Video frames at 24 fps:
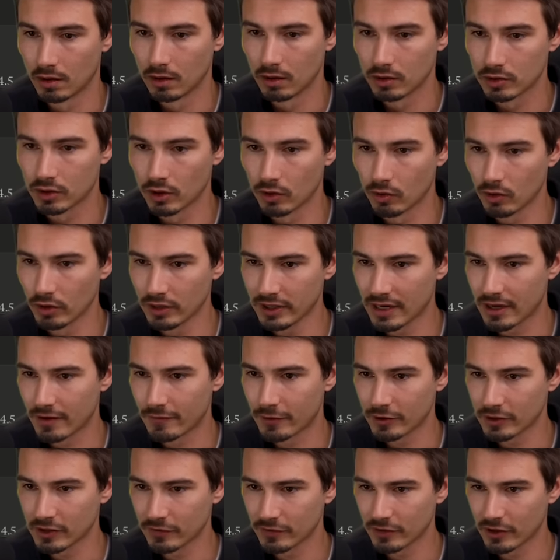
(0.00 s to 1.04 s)
So look at that.
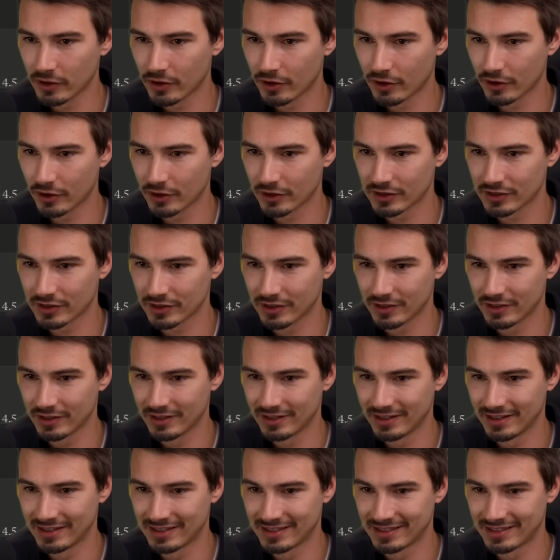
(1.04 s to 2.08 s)
First of the cursor
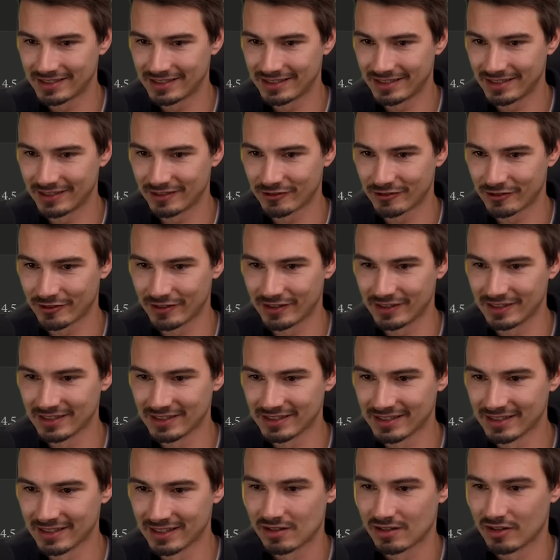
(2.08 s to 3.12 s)
is
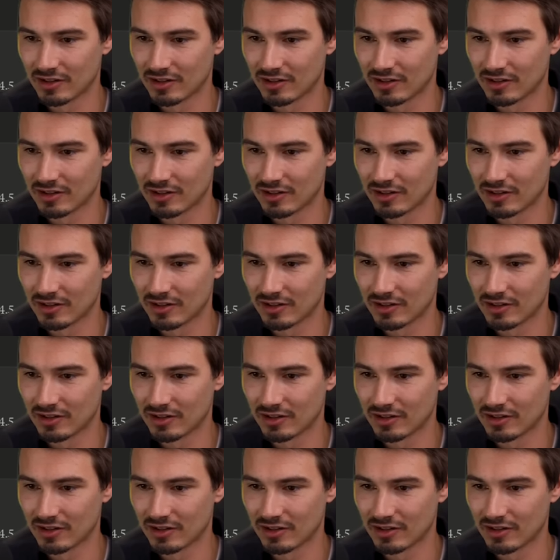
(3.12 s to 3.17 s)
different.